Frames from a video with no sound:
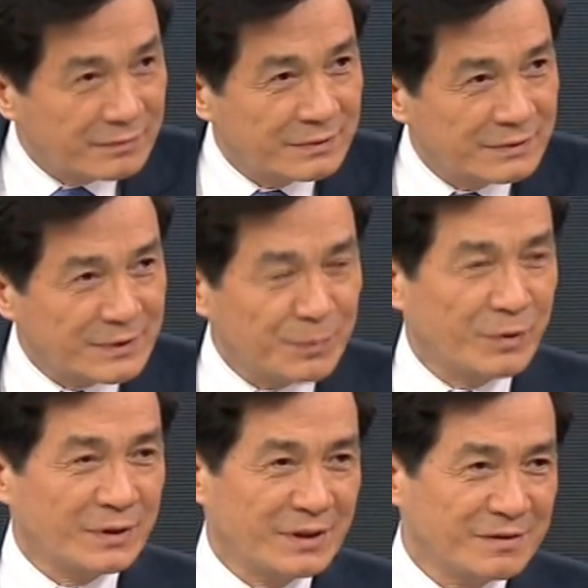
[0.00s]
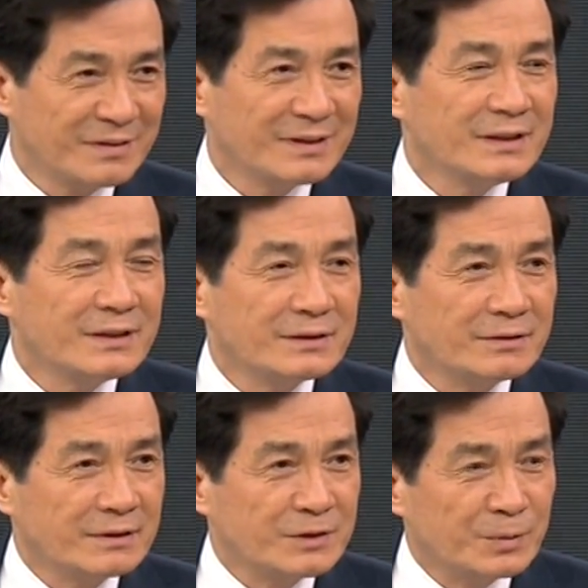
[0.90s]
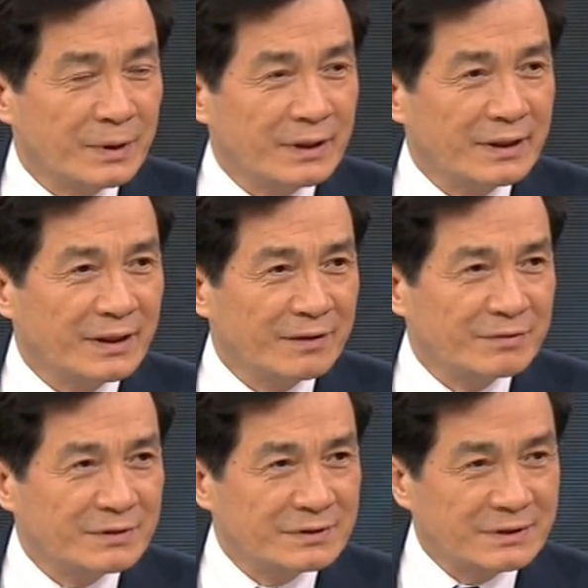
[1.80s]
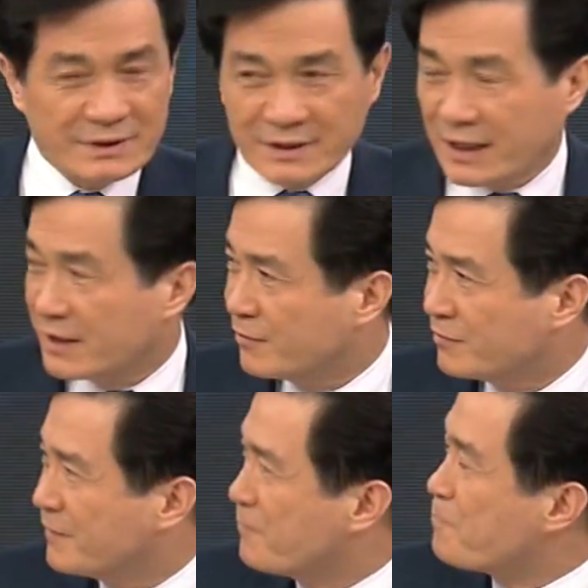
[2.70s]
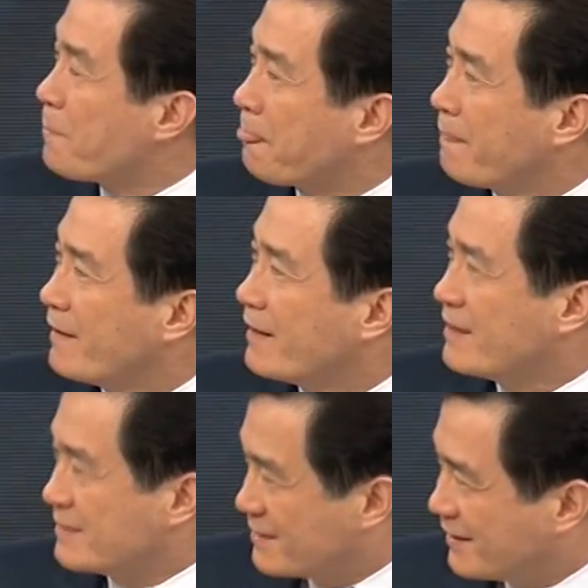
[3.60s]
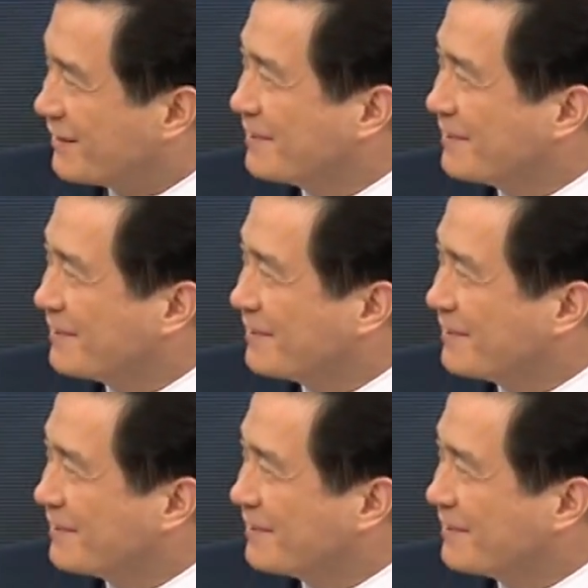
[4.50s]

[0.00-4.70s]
separated. So that's why they have such a kind of concern.